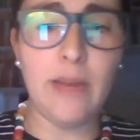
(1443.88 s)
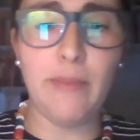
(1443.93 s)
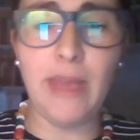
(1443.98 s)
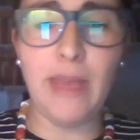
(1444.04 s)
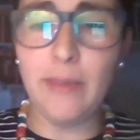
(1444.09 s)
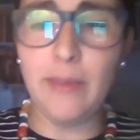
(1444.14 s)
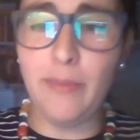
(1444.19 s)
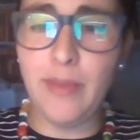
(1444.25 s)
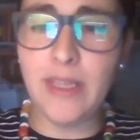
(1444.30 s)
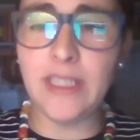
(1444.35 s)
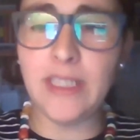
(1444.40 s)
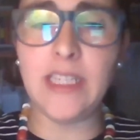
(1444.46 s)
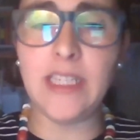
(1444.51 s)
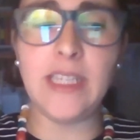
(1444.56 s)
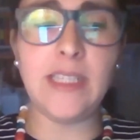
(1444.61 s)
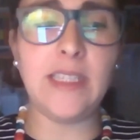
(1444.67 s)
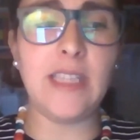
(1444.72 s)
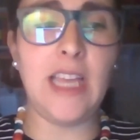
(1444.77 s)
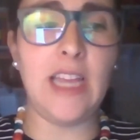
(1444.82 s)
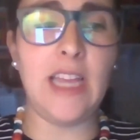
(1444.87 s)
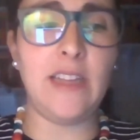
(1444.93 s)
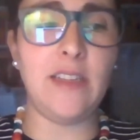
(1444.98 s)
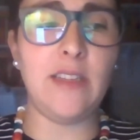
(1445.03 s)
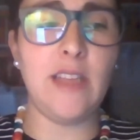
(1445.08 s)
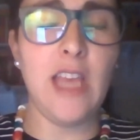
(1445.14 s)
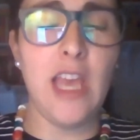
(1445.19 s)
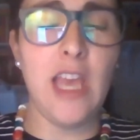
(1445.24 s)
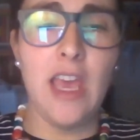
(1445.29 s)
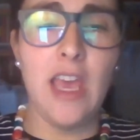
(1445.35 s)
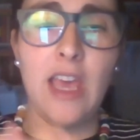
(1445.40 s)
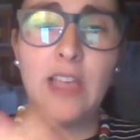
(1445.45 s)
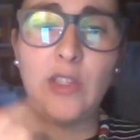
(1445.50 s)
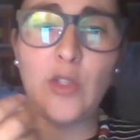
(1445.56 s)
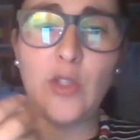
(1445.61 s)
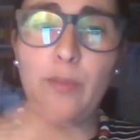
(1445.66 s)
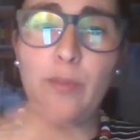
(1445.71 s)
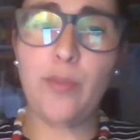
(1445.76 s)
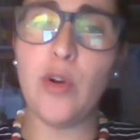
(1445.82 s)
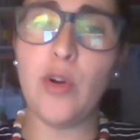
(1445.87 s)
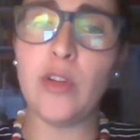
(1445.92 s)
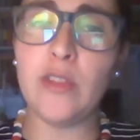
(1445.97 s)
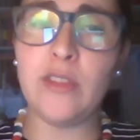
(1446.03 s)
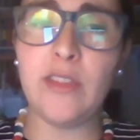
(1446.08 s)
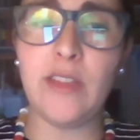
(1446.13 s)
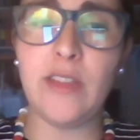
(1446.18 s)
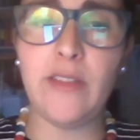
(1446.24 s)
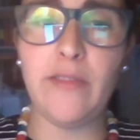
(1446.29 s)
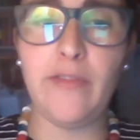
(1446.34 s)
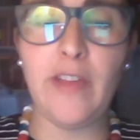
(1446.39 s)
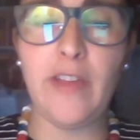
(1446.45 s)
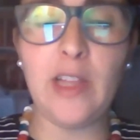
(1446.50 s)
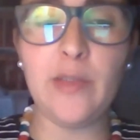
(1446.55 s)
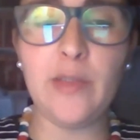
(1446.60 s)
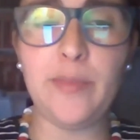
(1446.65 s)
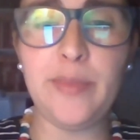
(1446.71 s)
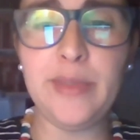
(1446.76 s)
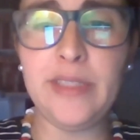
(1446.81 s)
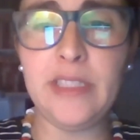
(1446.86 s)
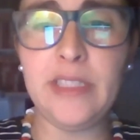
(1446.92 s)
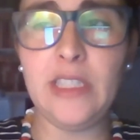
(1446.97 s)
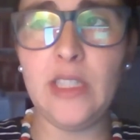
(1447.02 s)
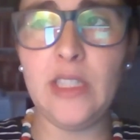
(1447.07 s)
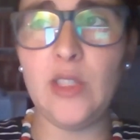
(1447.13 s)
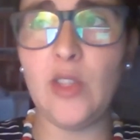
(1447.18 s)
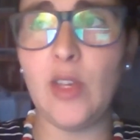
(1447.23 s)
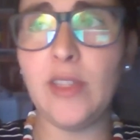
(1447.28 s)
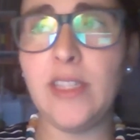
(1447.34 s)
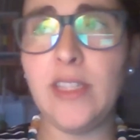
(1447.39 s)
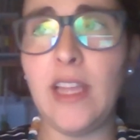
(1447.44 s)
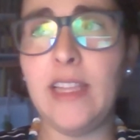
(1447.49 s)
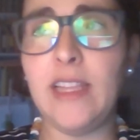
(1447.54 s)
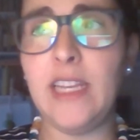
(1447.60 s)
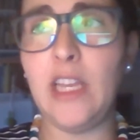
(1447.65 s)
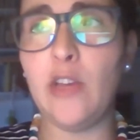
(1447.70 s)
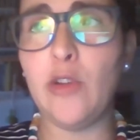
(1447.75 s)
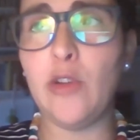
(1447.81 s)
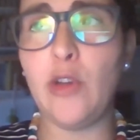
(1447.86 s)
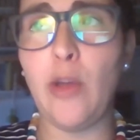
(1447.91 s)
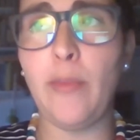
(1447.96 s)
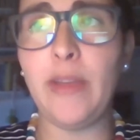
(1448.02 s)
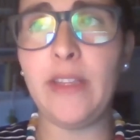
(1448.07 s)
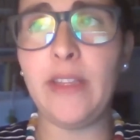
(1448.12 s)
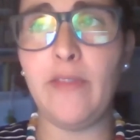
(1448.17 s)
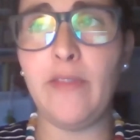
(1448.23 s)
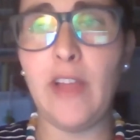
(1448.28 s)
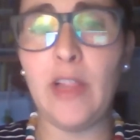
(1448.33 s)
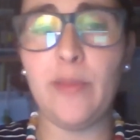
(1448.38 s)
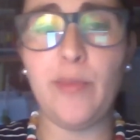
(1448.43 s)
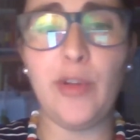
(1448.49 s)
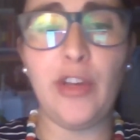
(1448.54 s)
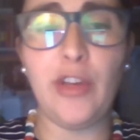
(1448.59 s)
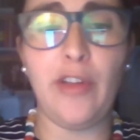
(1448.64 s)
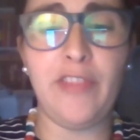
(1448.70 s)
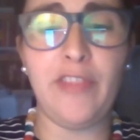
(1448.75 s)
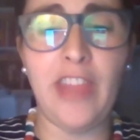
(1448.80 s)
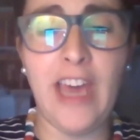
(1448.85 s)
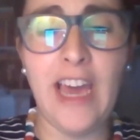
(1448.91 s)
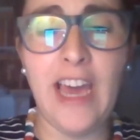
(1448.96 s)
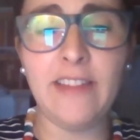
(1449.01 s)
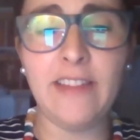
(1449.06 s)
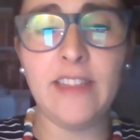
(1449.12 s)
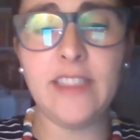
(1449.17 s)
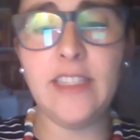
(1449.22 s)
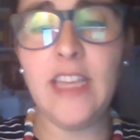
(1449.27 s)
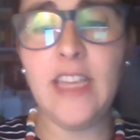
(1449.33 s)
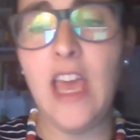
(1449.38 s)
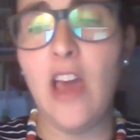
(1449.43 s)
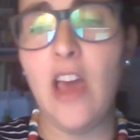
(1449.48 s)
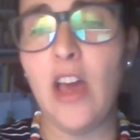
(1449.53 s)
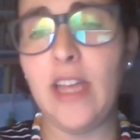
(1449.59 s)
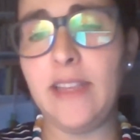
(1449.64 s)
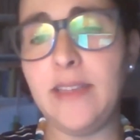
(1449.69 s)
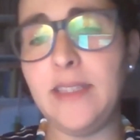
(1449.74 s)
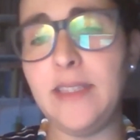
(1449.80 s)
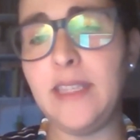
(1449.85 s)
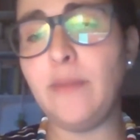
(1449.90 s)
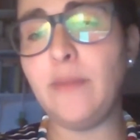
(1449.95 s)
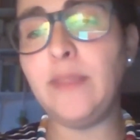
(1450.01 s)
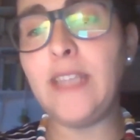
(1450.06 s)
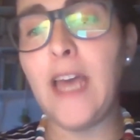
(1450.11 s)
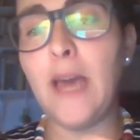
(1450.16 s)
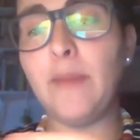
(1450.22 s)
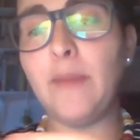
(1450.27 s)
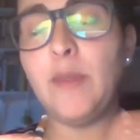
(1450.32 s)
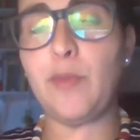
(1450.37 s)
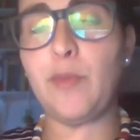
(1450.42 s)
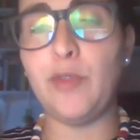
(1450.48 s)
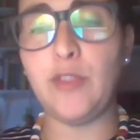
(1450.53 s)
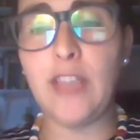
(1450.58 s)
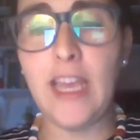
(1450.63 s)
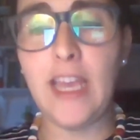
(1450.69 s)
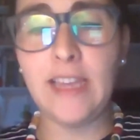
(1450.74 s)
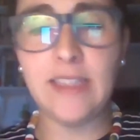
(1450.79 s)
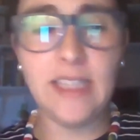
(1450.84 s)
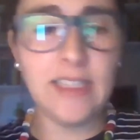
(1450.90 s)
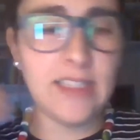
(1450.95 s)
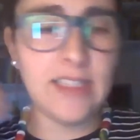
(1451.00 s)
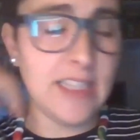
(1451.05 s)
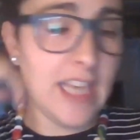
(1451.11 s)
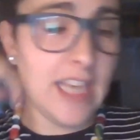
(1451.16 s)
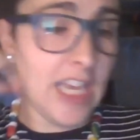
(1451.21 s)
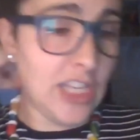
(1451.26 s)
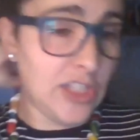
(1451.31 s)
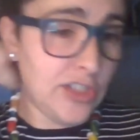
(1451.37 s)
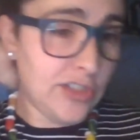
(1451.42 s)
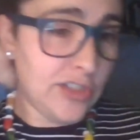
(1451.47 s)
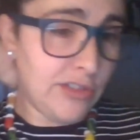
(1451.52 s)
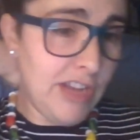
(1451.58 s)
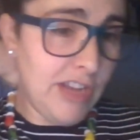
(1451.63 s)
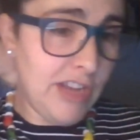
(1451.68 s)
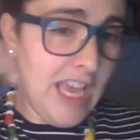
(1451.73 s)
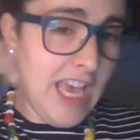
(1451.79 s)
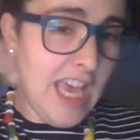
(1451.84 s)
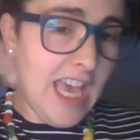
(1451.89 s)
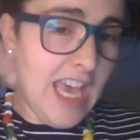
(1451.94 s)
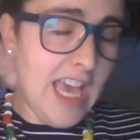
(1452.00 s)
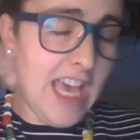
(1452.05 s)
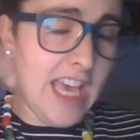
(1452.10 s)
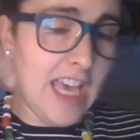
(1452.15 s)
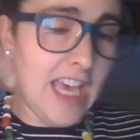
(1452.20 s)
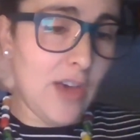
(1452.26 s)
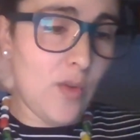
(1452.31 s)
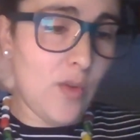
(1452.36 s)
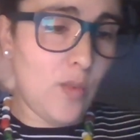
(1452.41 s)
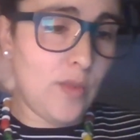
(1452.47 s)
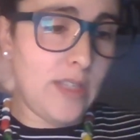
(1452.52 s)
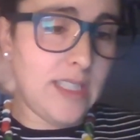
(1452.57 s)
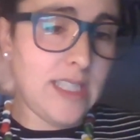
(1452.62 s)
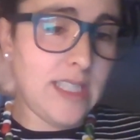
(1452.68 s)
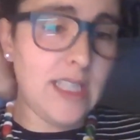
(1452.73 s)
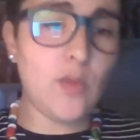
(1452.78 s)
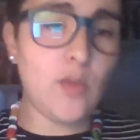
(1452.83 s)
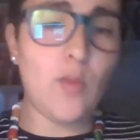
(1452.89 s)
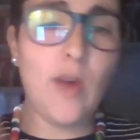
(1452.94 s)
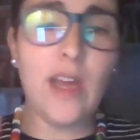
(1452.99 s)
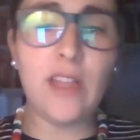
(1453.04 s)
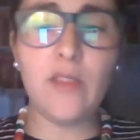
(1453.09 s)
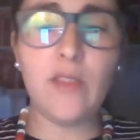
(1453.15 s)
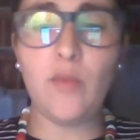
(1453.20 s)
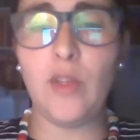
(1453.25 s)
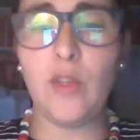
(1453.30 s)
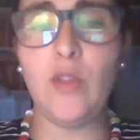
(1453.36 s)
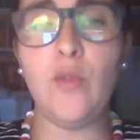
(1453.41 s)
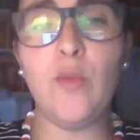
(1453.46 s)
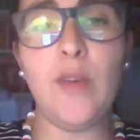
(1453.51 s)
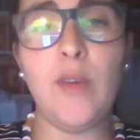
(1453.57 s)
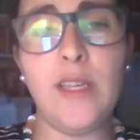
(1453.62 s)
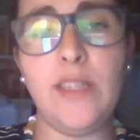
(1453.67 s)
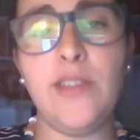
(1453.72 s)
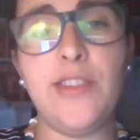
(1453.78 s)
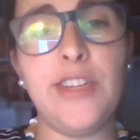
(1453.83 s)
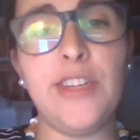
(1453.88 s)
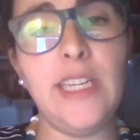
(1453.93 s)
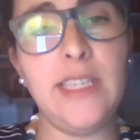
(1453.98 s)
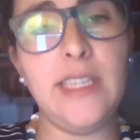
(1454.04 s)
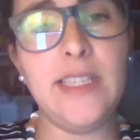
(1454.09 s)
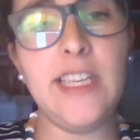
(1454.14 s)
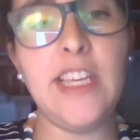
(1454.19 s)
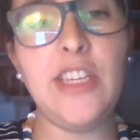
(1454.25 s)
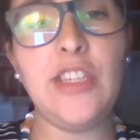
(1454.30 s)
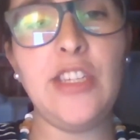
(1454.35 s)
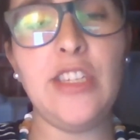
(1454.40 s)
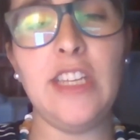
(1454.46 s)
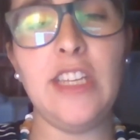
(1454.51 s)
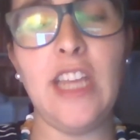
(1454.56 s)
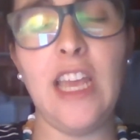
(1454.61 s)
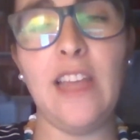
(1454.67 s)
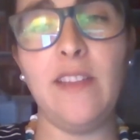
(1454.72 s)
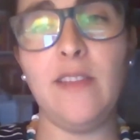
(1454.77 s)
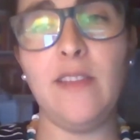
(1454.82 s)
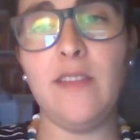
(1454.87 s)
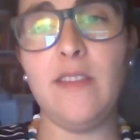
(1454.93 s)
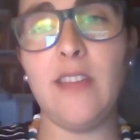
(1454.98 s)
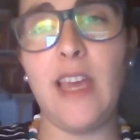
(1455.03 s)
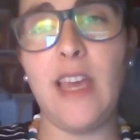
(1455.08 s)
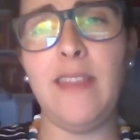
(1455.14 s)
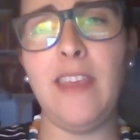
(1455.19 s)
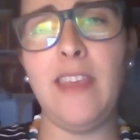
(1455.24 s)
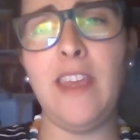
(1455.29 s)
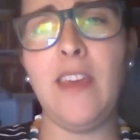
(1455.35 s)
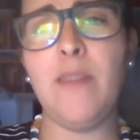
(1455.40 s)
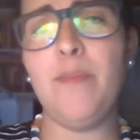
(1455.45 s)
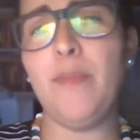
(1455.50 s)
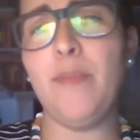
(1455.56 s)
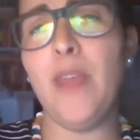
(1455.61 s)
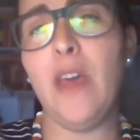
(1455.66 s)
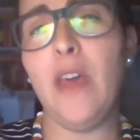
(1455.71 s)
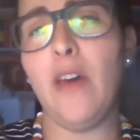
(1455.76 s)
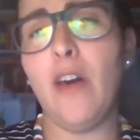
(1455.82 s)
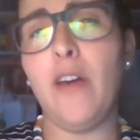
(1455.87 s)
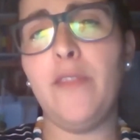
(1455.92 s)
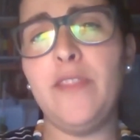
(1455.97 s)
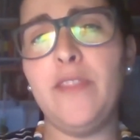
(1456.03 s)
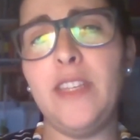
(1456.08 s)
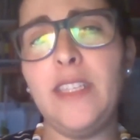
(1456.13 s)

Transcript: make business and support the development, the social and economic development of the island, at the same time protecting the nature. This is what we do as an organization, and I think of the